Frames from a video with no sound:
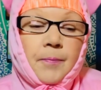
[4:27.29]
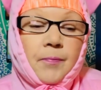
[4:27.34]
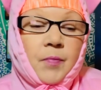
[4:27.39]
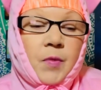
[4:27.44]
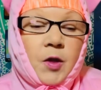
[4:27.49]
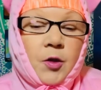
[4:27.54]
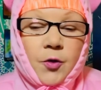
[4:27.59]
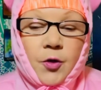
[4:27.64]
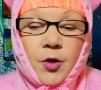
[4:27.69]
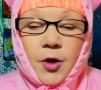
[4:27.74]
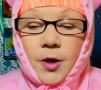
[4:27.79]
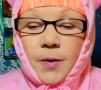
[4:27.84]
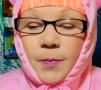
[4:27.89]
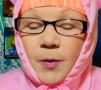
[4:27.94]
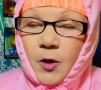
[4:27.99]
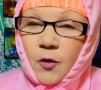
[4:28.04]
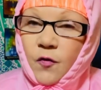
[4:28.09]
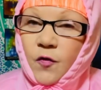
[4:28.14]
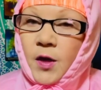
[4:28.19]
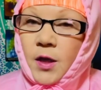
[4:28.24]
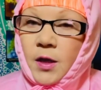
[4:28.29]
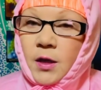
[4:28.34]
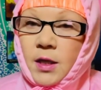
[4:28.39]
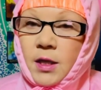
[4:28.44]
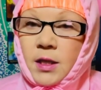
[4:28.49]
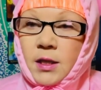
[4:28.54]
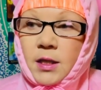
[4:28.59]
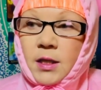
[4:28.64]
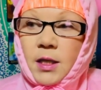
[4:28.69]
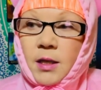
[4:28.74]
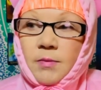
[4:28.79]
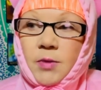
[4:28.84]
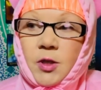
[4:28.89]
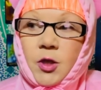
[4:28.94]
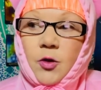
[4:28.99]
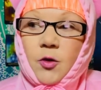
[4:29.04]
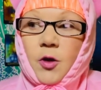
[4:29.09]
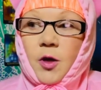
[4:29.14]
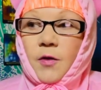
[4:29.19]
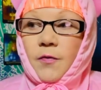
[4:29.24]
You could be feeling some
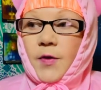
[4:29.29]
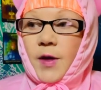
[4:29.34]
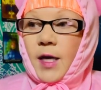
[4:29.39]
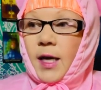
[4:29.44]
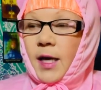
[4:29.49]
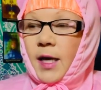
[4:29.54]
sort of an